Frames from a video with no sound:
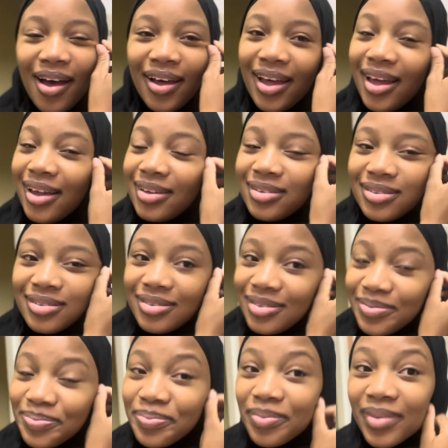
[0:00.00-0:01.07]
And
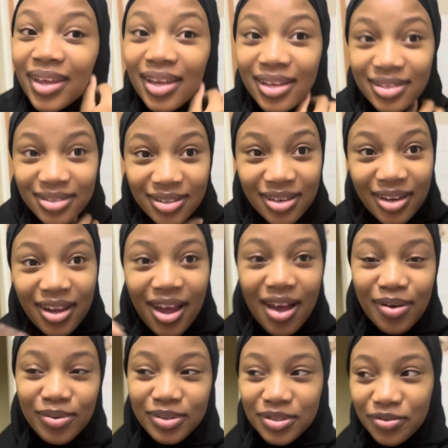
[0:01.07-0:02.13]
yesterday I
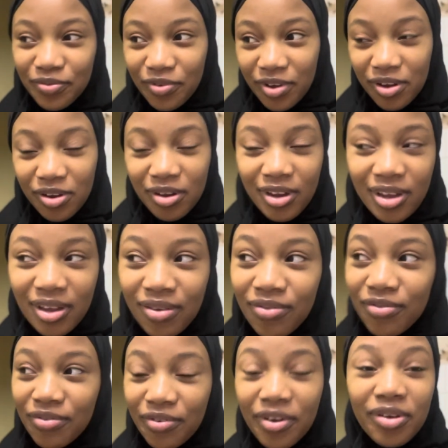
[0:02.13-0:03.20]
was very,
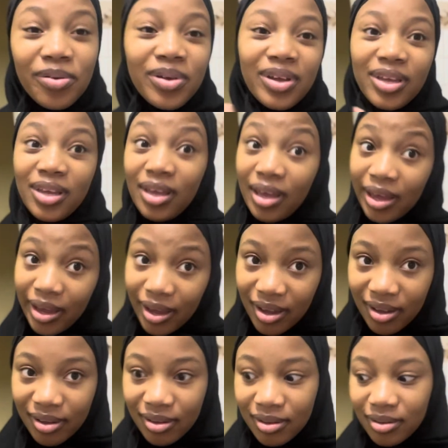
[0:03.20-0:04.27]
very
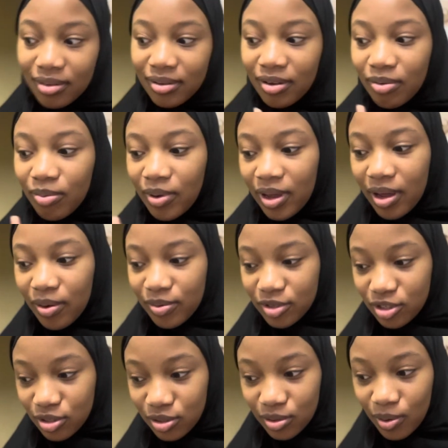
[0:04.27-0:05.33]
ill. The way I was
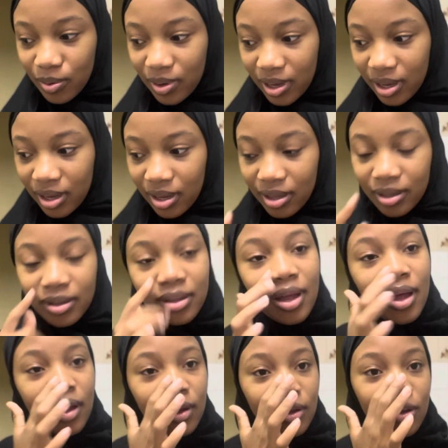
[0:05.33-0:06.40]
so ill,
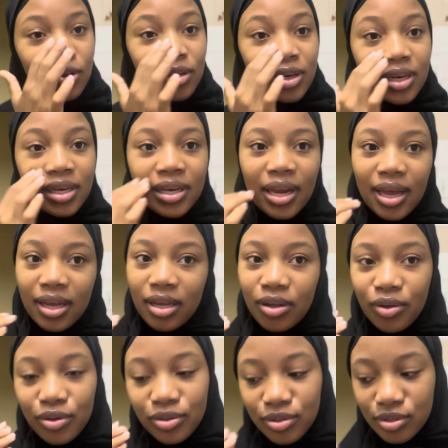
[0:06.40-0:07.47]
I couldn't like
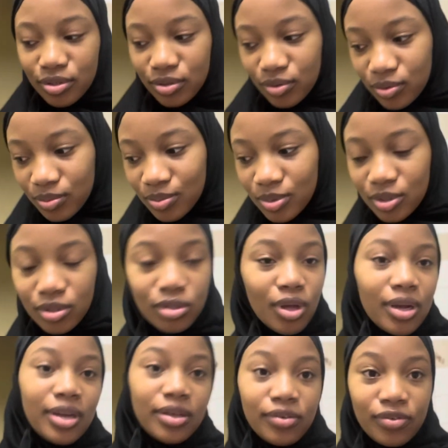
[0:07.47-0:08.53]
consume
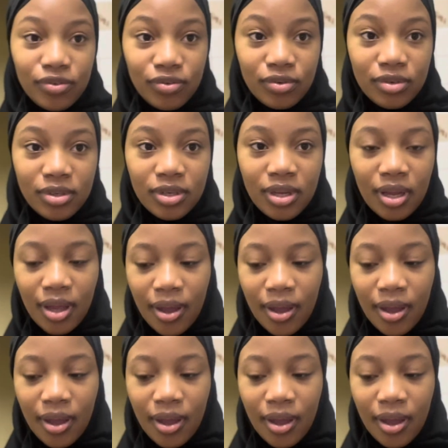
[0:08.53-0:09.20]
solid food.